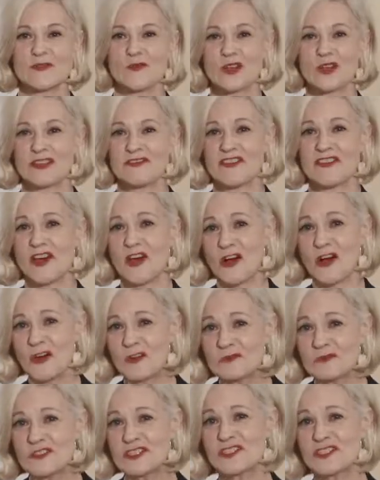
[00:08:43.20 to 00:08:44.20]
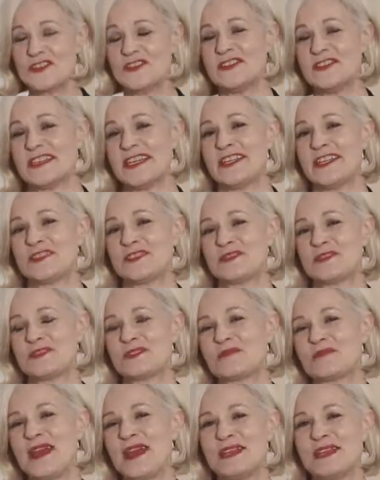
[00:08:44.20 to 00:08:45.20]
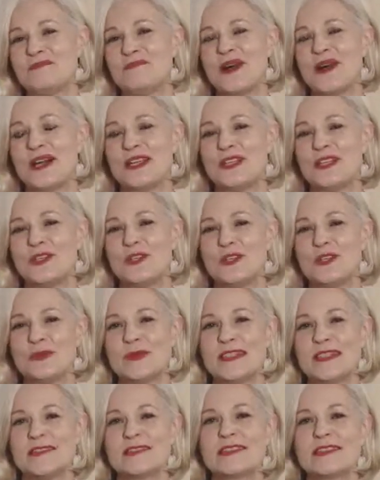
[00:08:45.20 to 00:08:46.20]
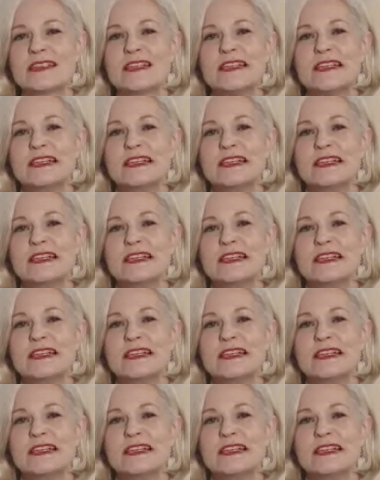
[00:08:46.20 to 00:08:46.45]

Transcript: one of the oldest utensils made by humans,